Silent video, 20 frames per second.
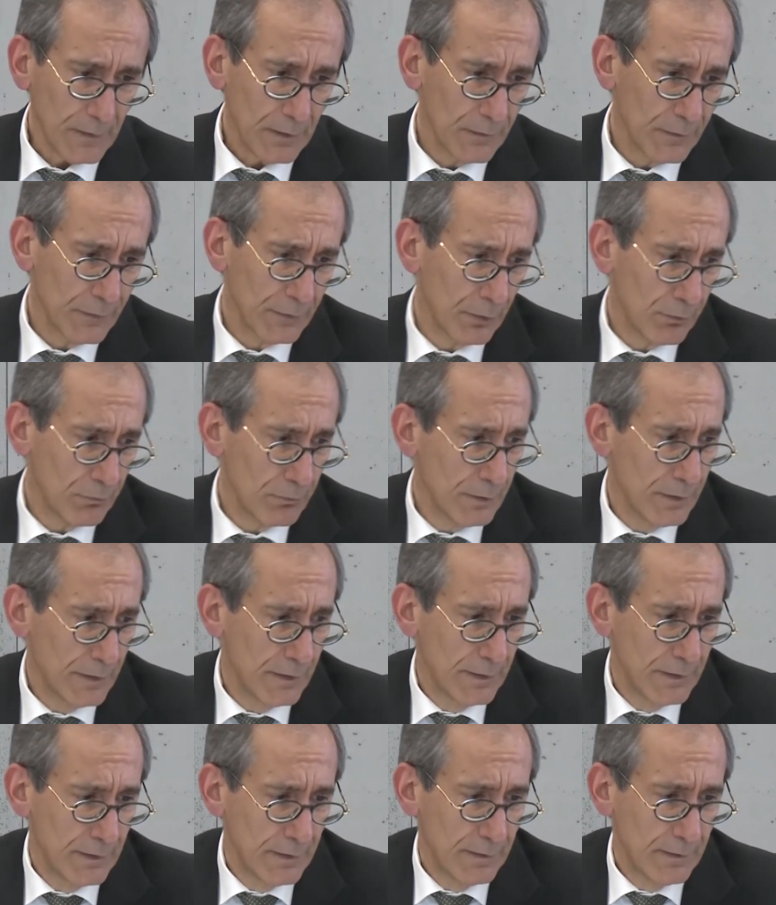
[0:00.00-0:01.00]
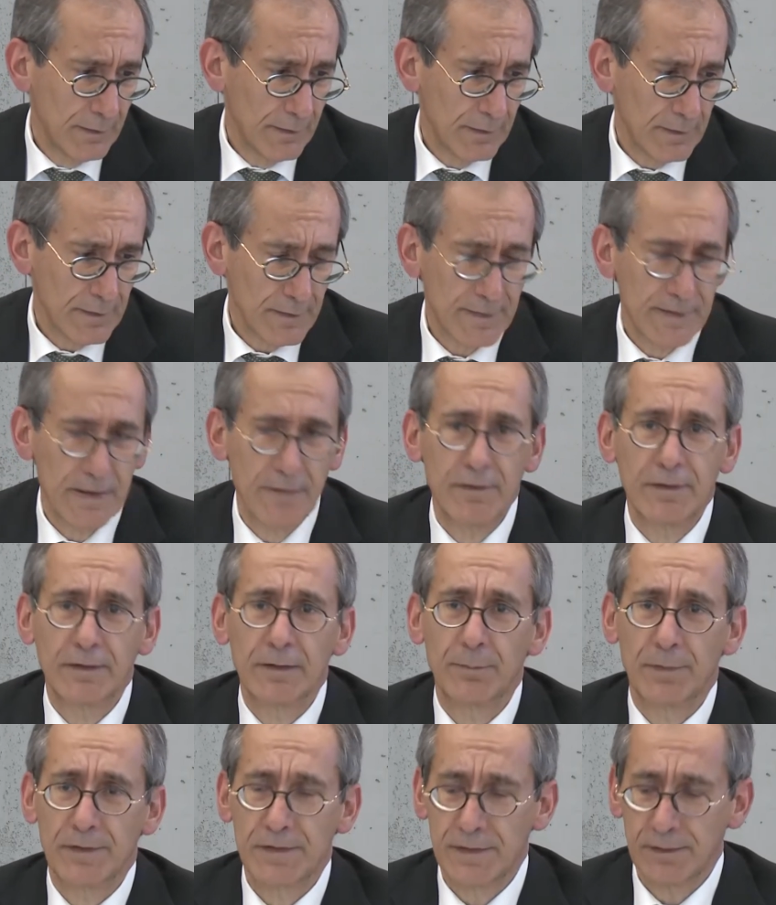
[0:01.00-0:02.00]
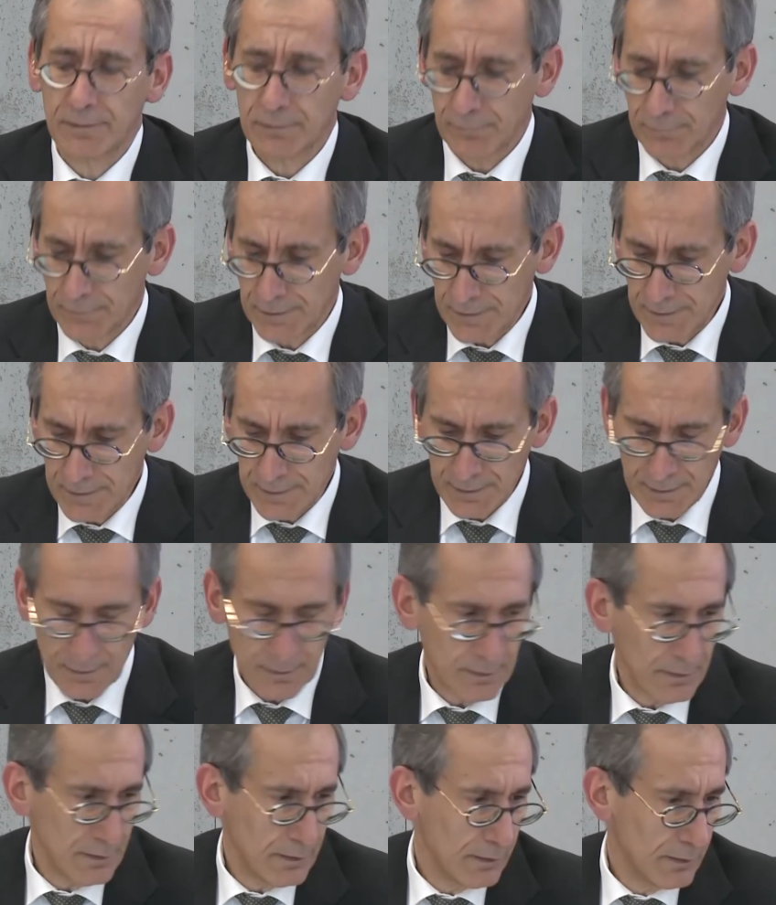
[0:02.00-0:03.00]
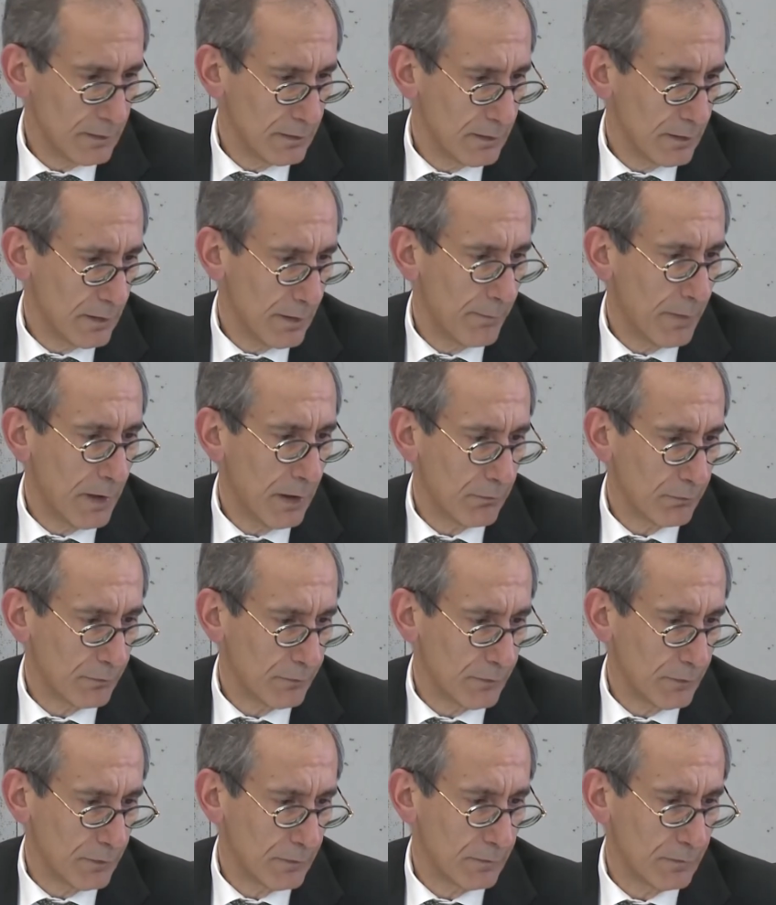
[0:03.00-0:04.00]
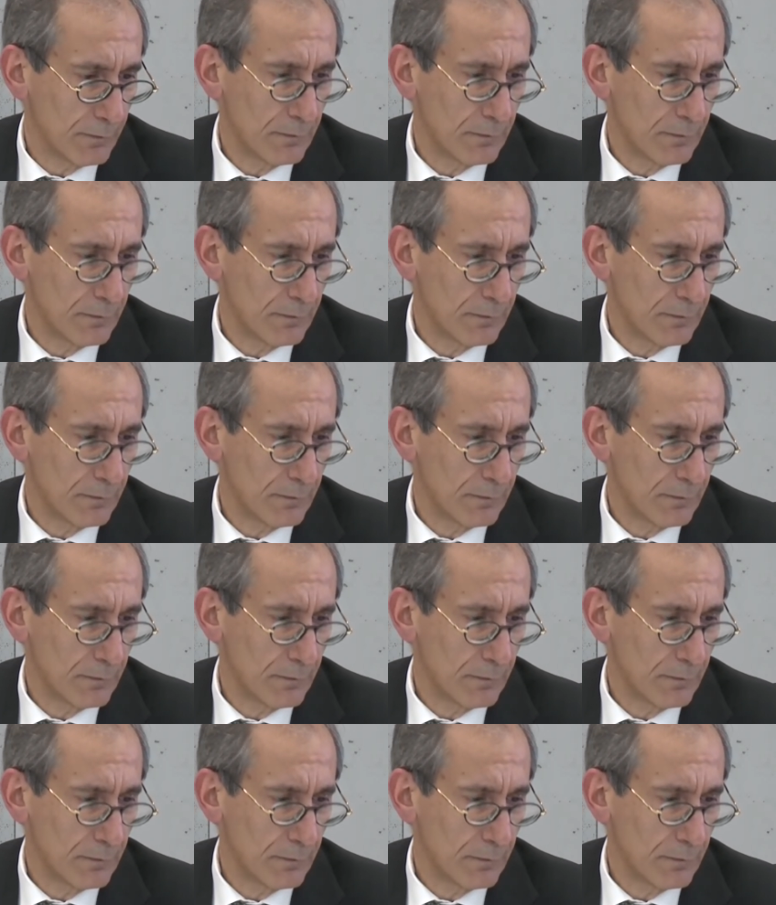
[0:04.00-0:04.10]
So 70% of this amount